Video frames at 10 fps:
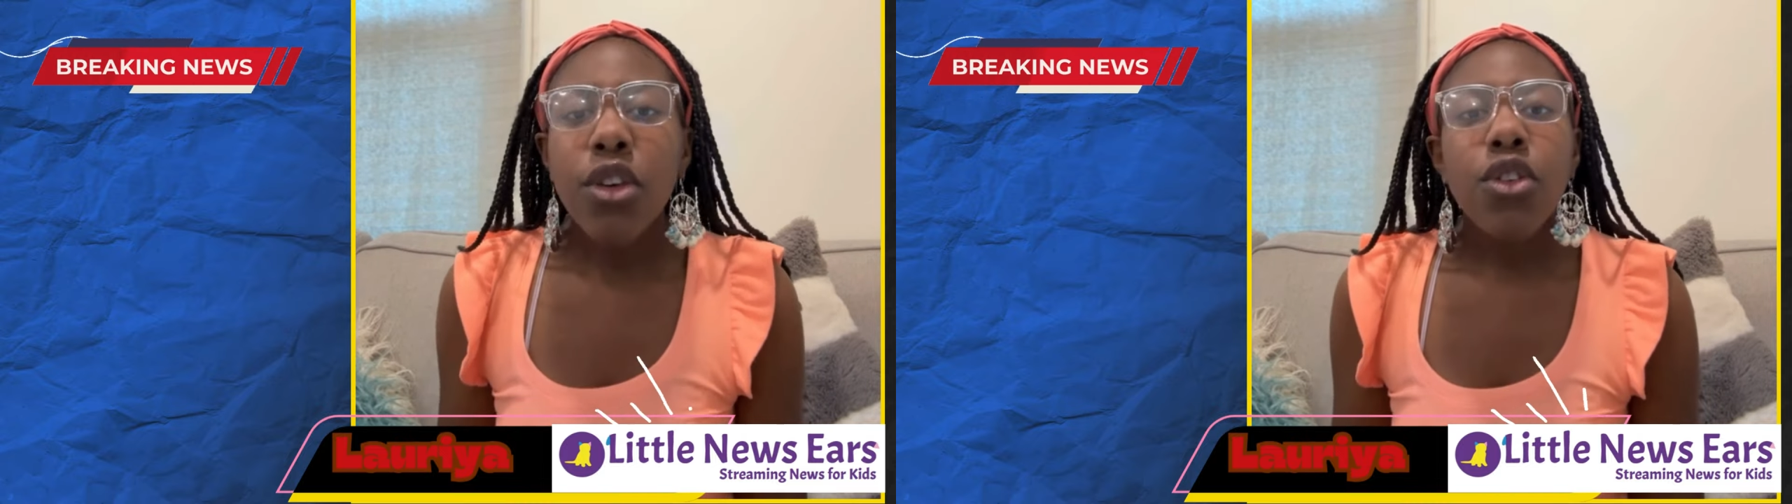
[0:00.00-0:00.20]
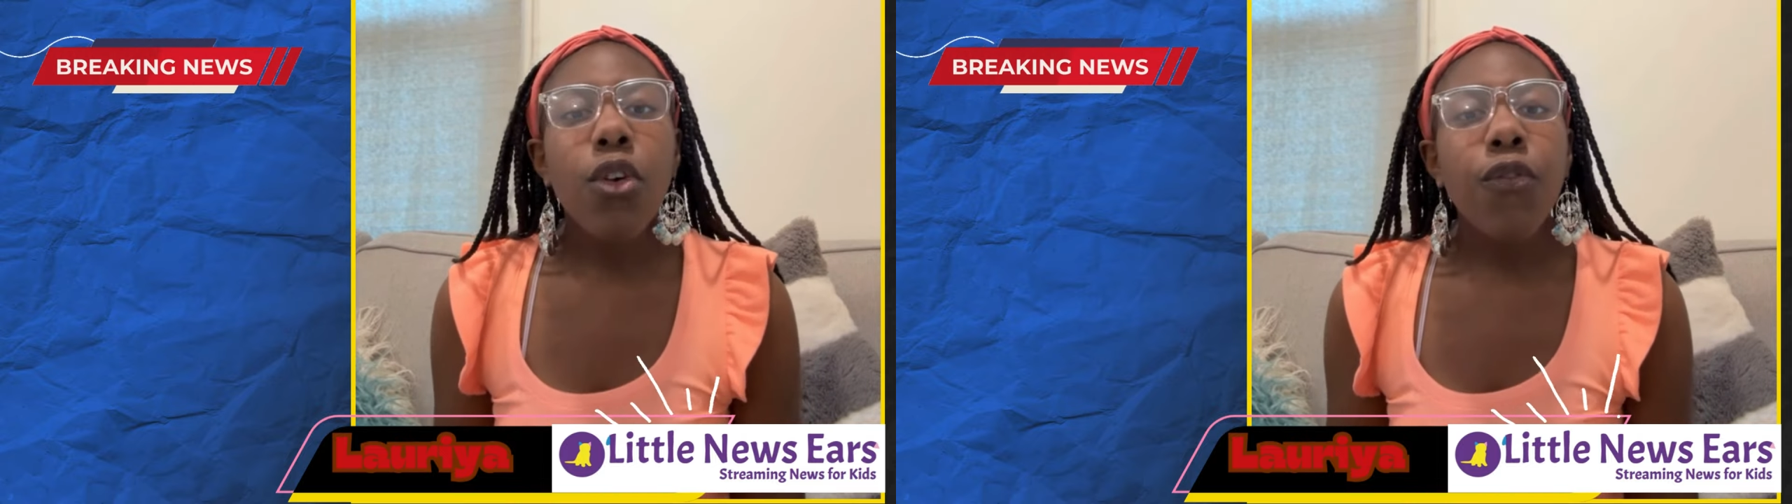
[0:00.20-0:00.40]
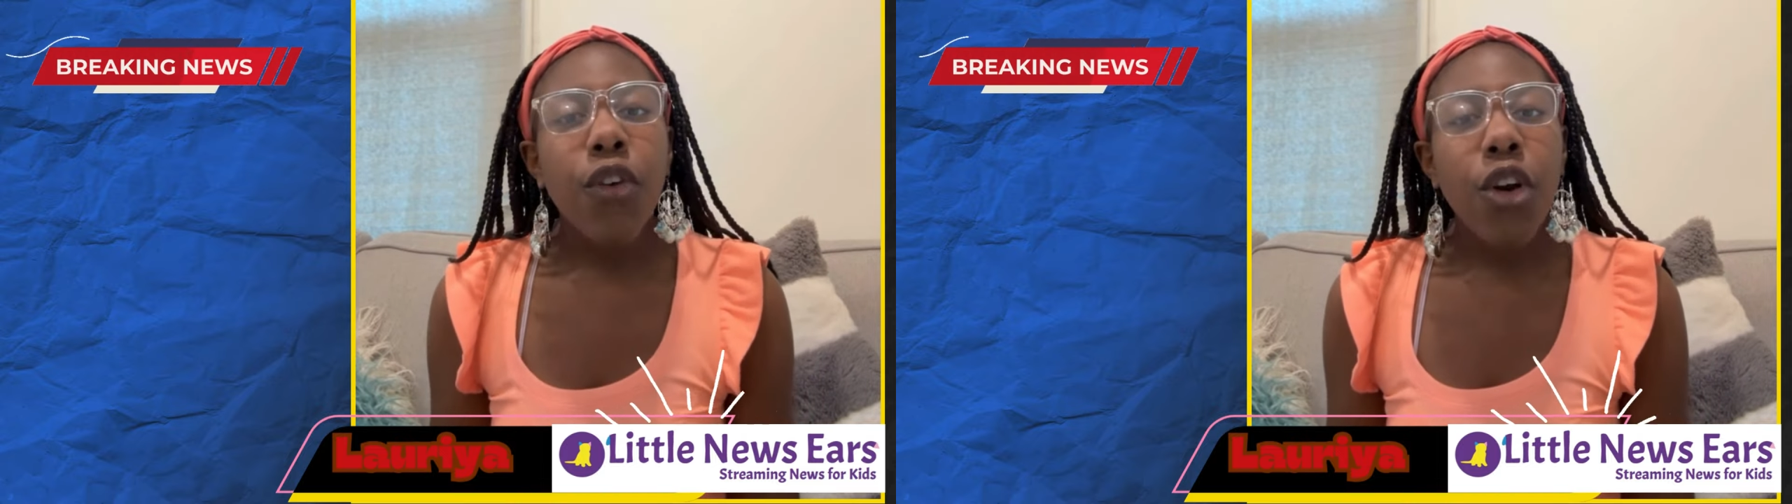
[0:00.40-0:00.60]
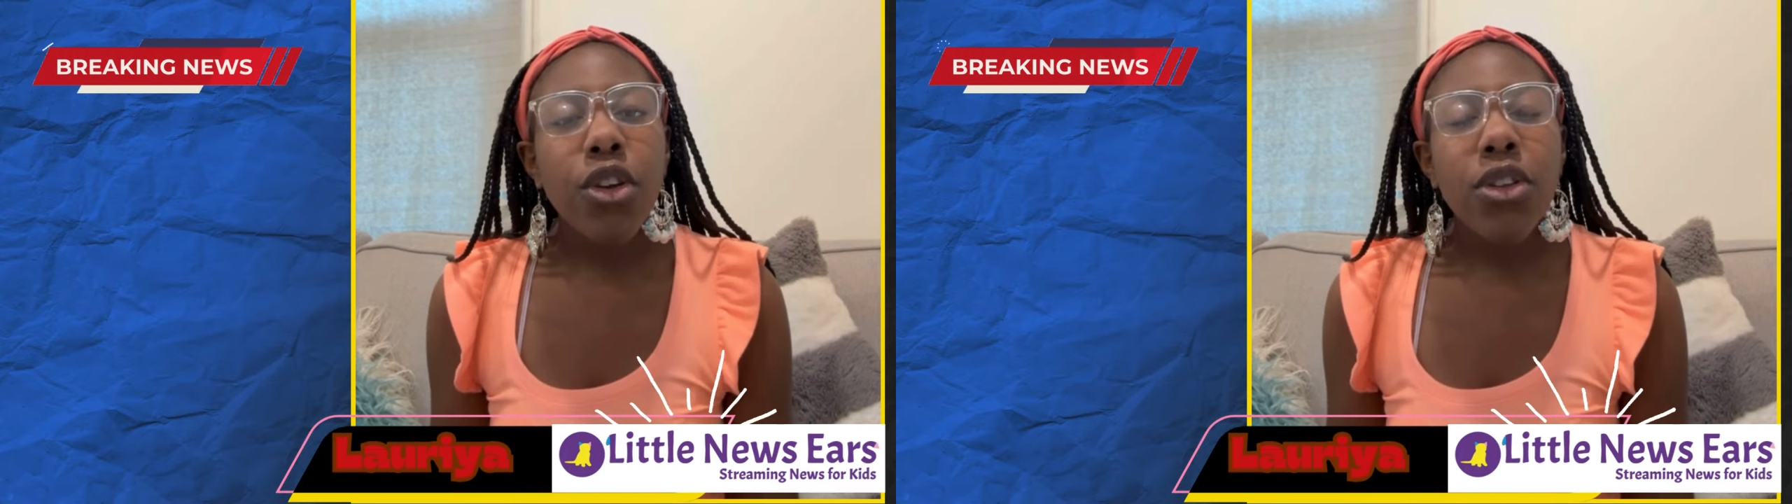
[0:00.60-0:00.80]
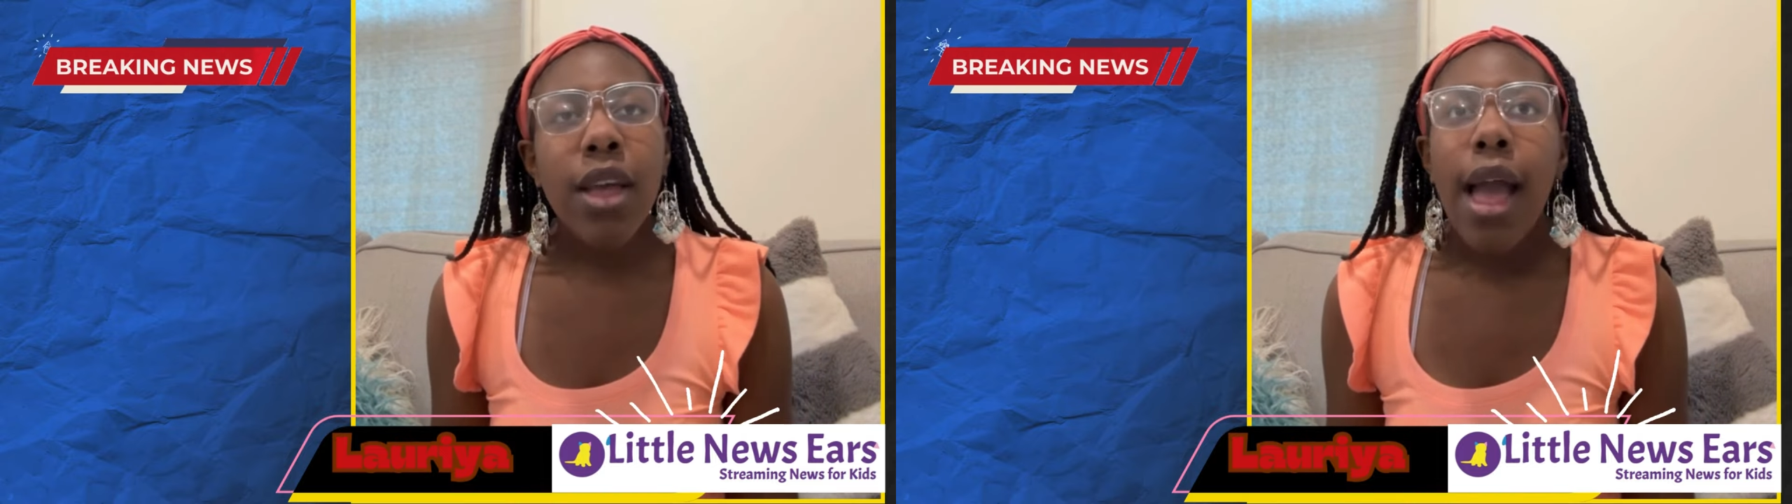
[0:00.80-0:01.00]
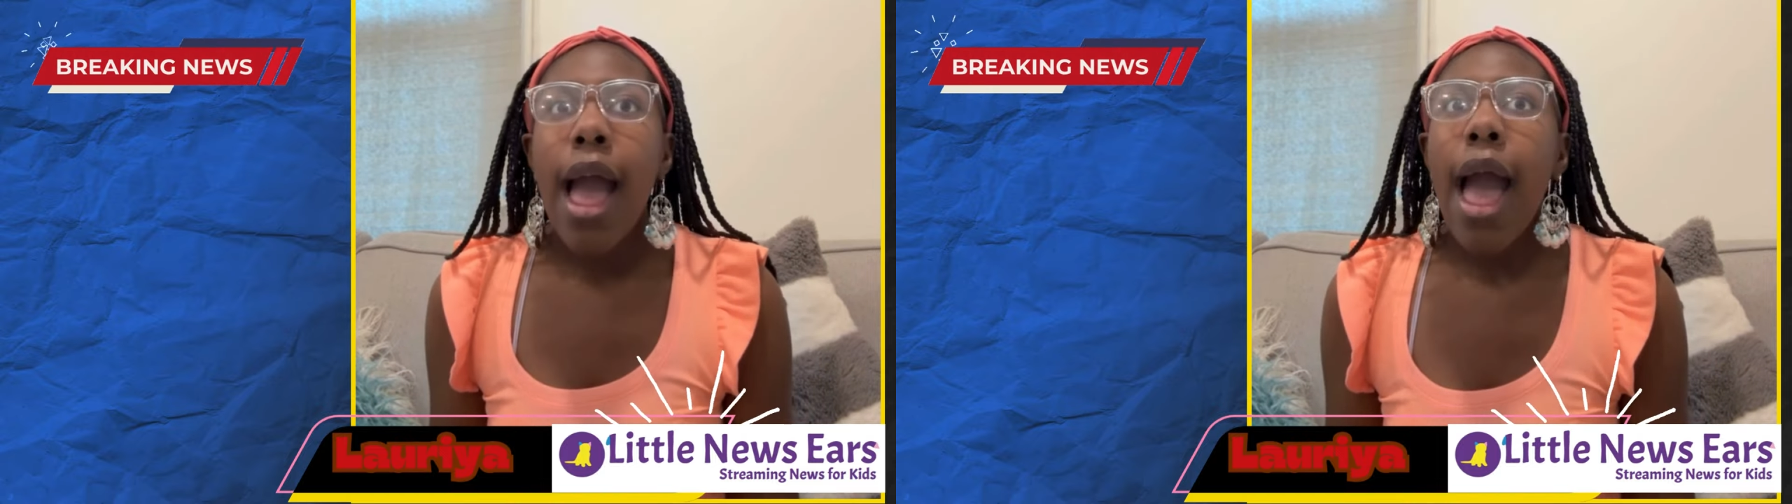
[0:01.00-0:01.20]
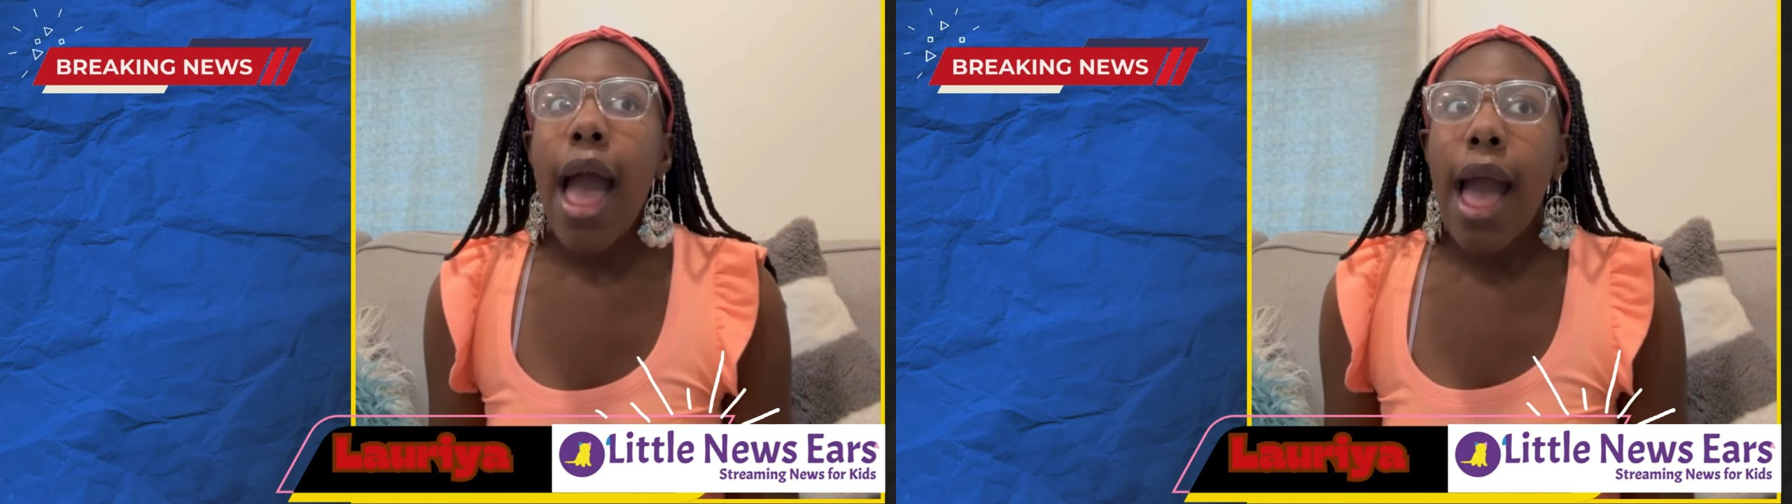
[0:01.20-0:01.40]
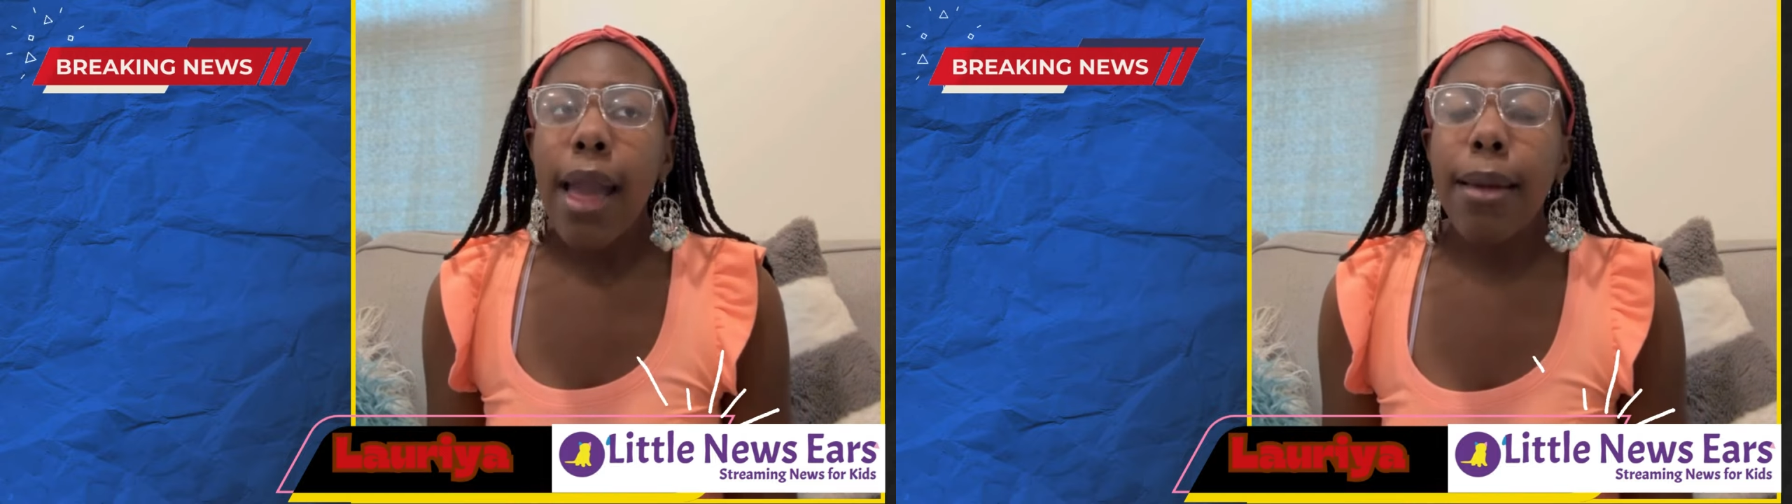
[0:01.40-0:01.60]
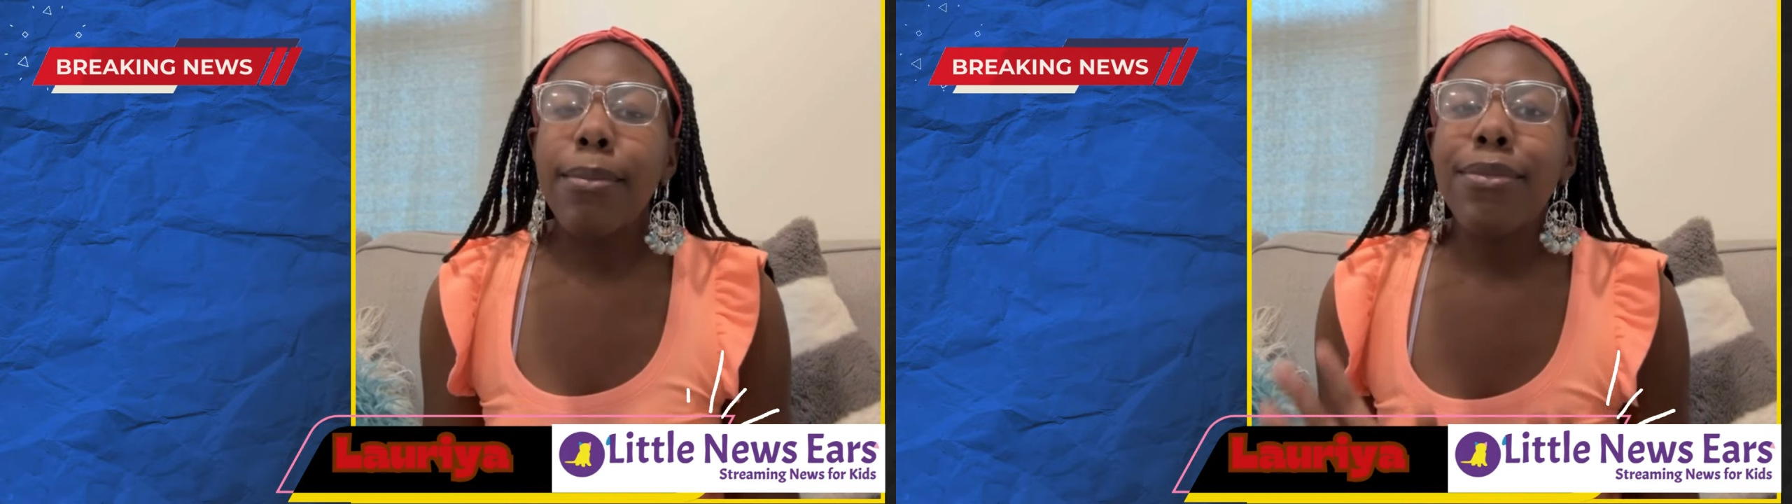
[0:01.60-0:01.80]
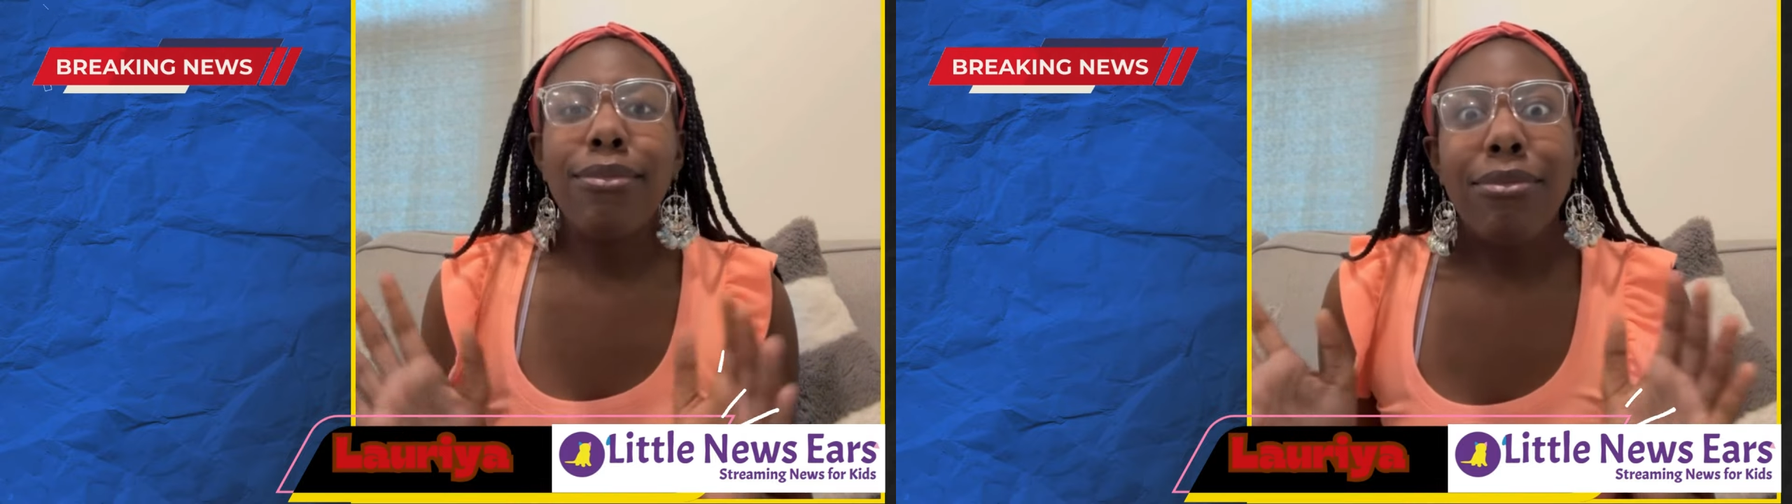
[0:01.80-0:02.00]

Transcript: So first, I'm